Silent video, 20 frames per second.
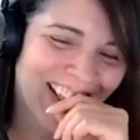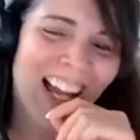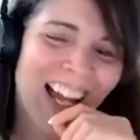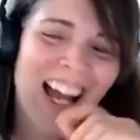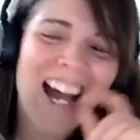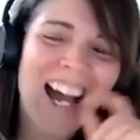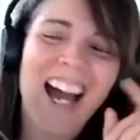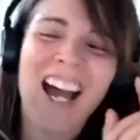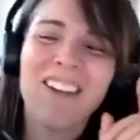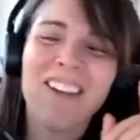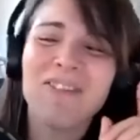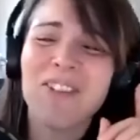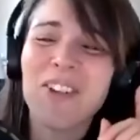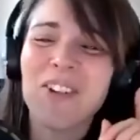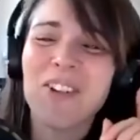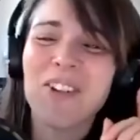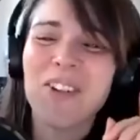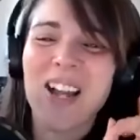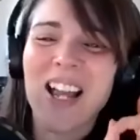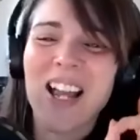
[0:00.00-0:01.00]
Have
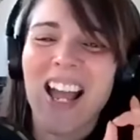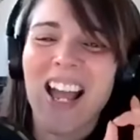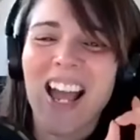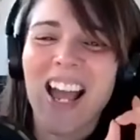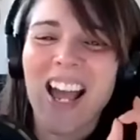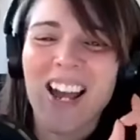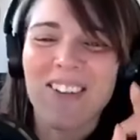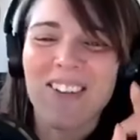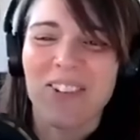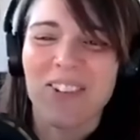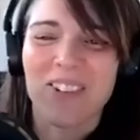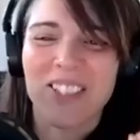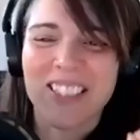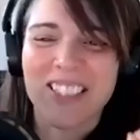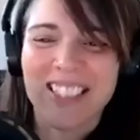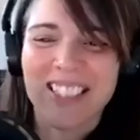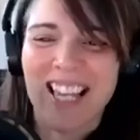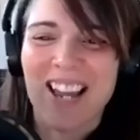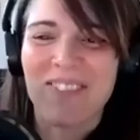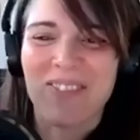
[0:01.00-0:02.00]
you ever
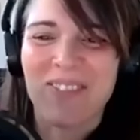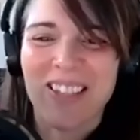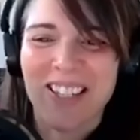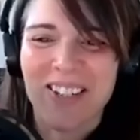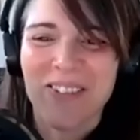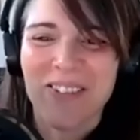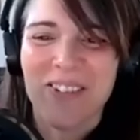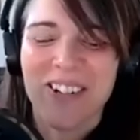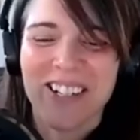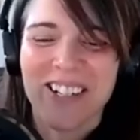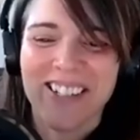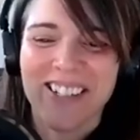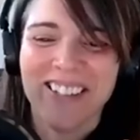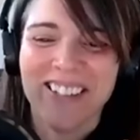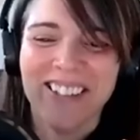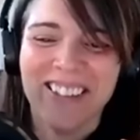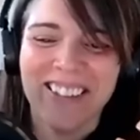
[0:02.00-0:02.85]
slapped anyone?